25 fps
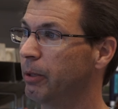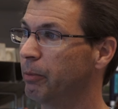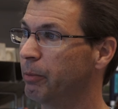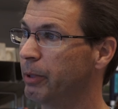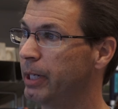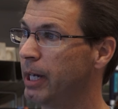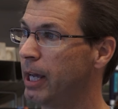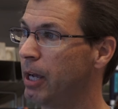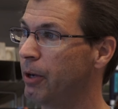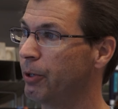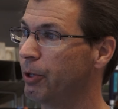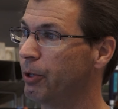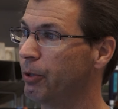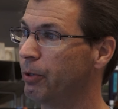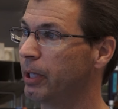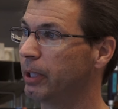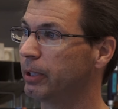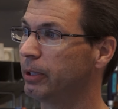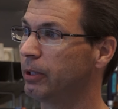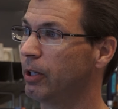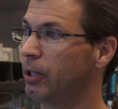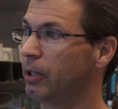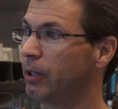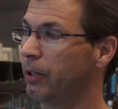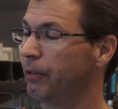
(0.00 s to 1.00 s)
And we now know
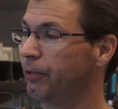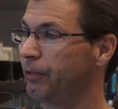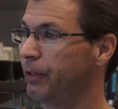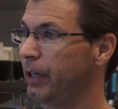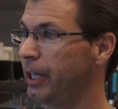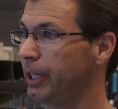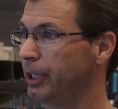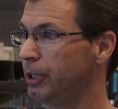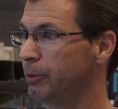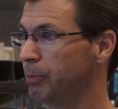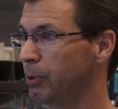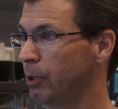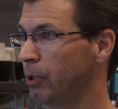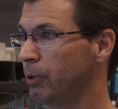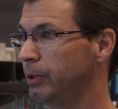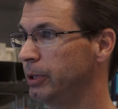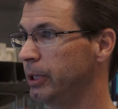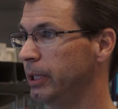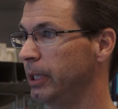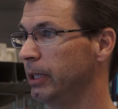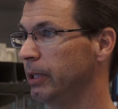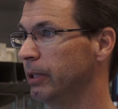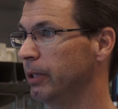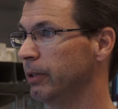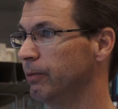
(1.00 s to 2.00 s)
that all the phage
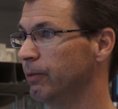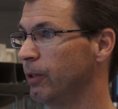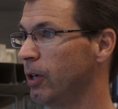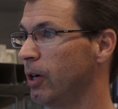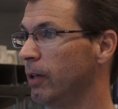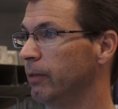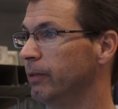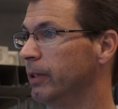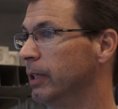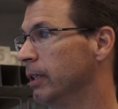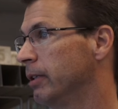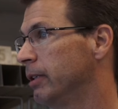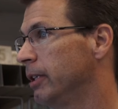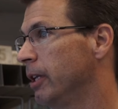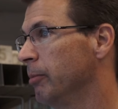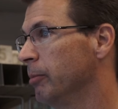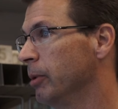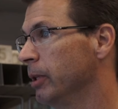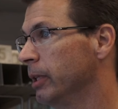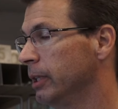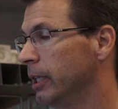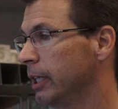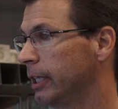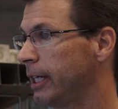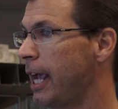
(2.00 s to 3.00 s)
proteins involved in
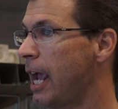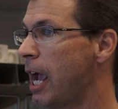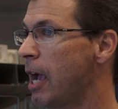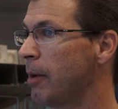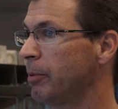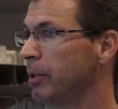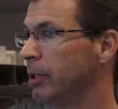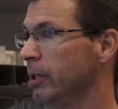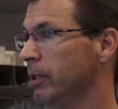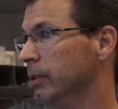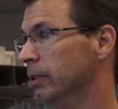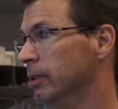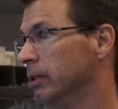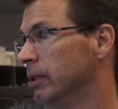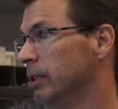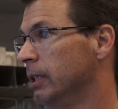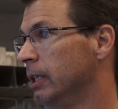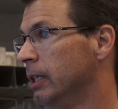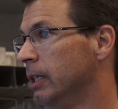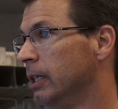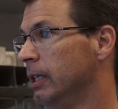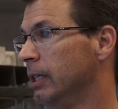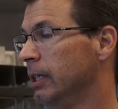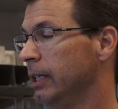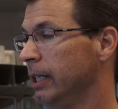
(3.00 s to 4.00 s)
assembling the capsids
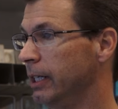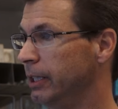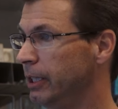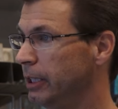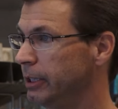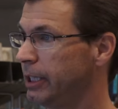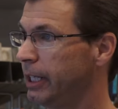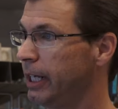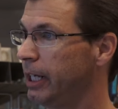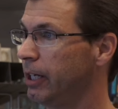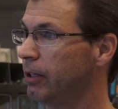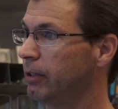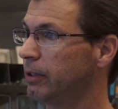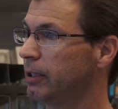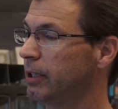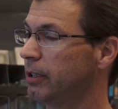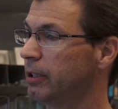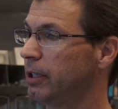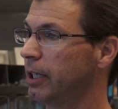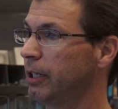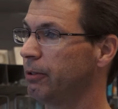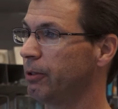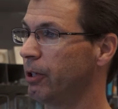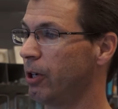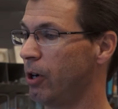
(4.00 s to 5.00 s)
and the tails, et
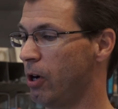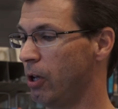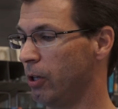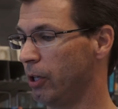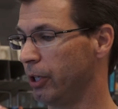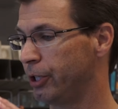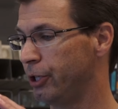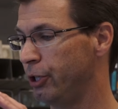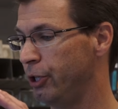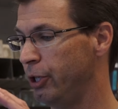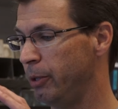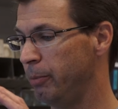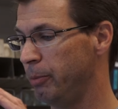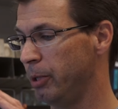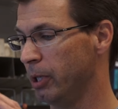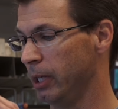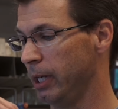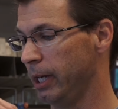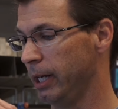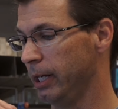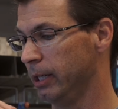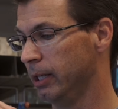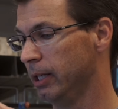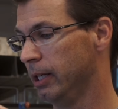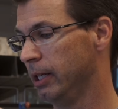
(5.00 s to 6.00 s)
cetera, all
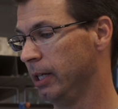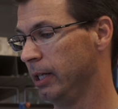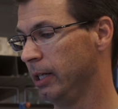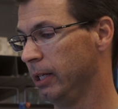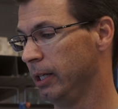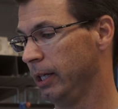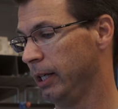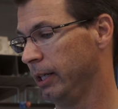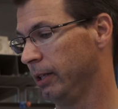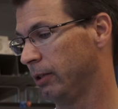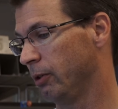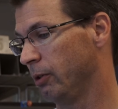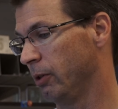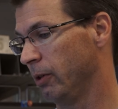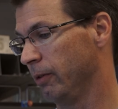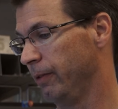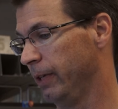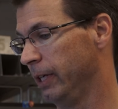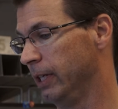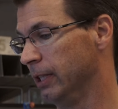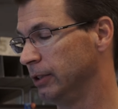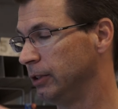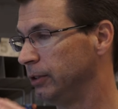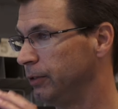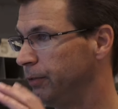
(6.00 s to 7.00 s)
accumulate sort of
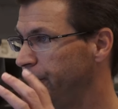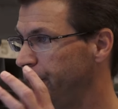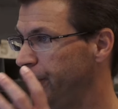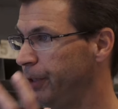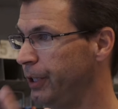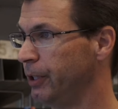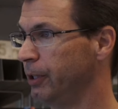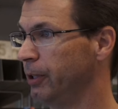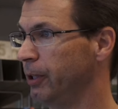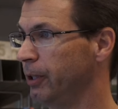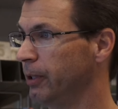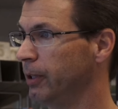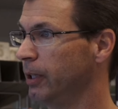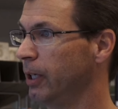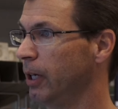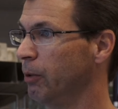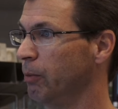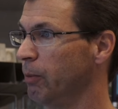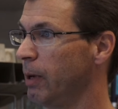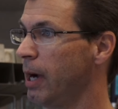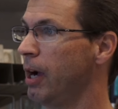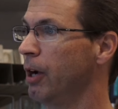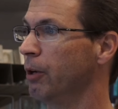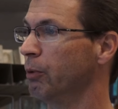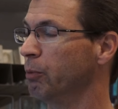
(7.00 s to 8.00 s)
in a sphere
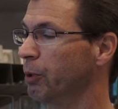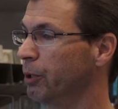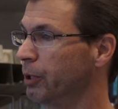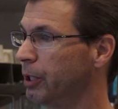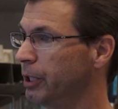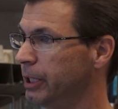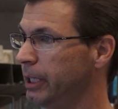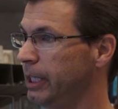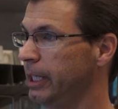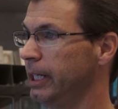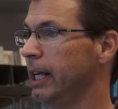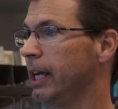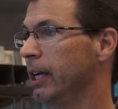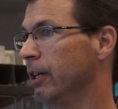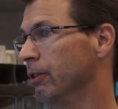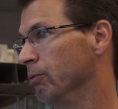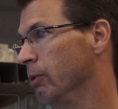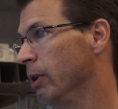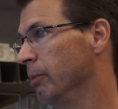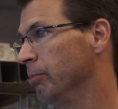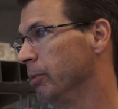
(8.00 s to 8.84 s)
around where the DNA is